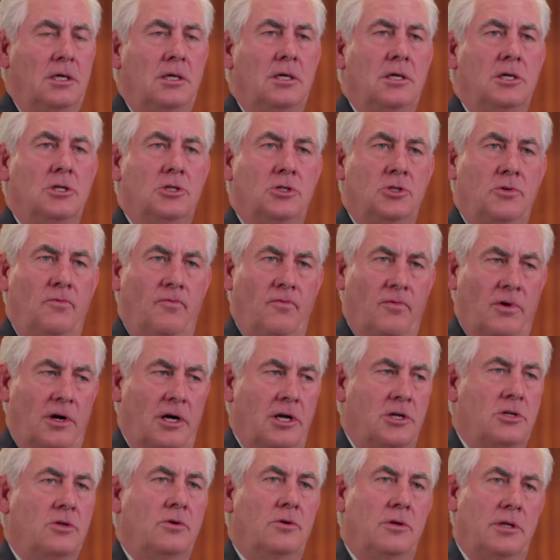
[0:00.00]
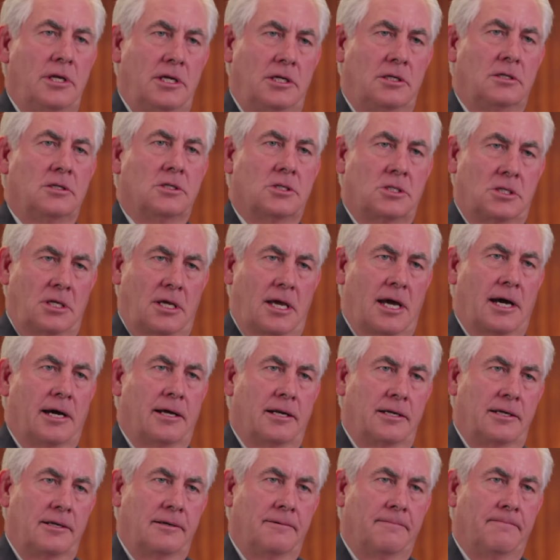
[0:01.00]
is very unique to
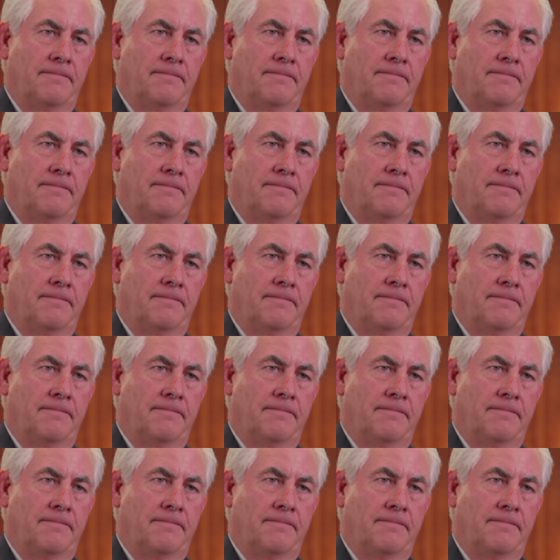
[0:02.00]
scouting.